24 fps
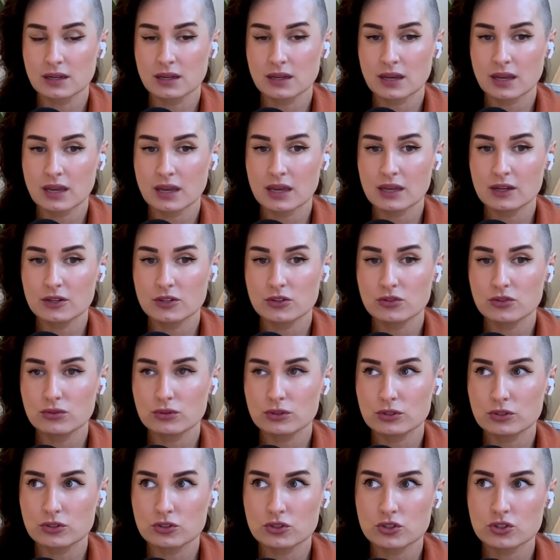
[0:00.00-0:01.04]
And you
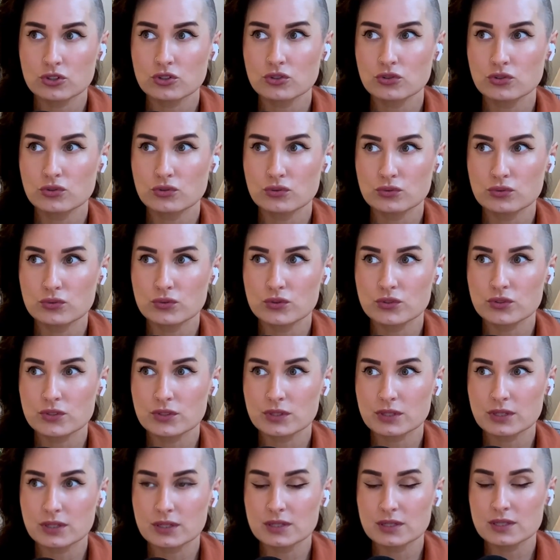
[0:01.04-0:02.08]
can choose,
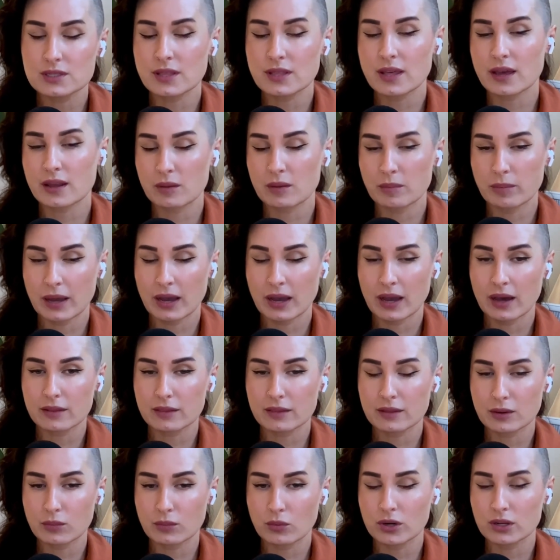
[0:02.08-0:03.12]
is that a
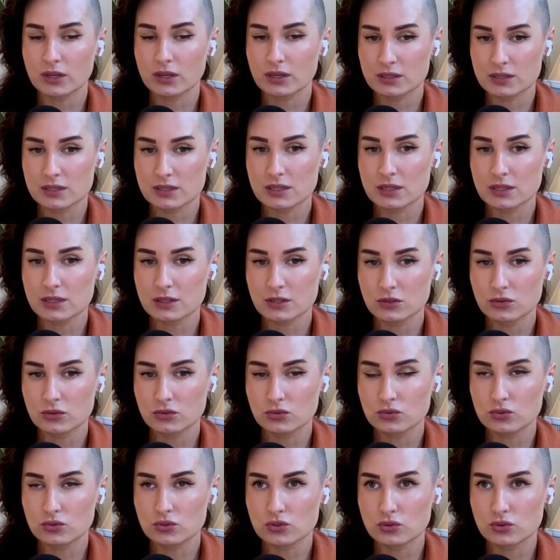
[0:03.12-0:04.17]
path I want to
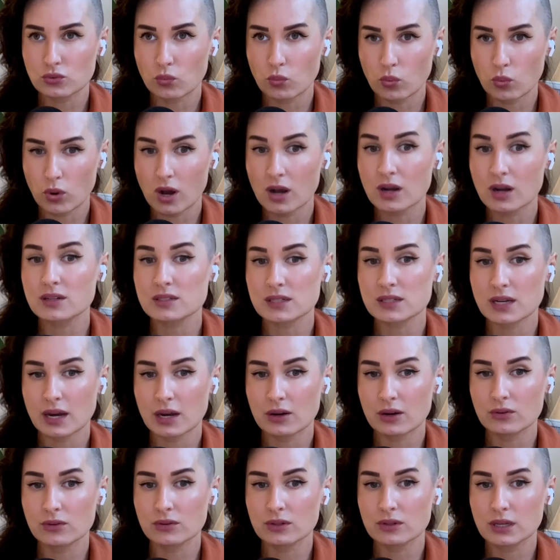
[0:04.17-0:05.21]
continue to walk
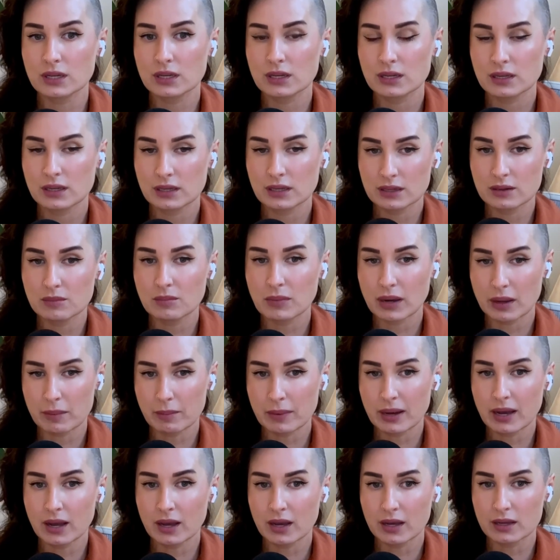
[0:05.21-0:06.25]
down in my
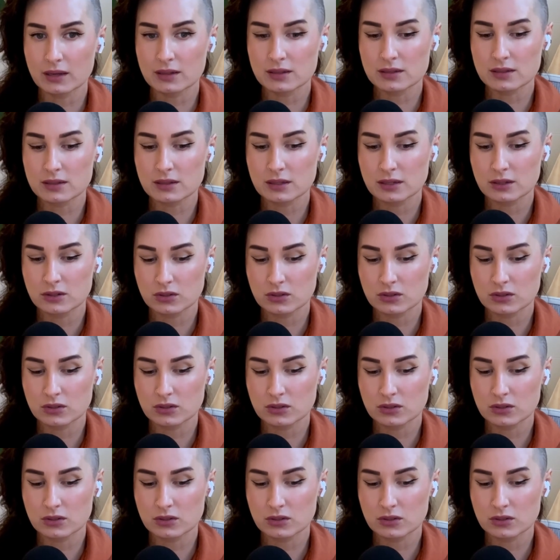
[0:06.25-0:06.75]
mind?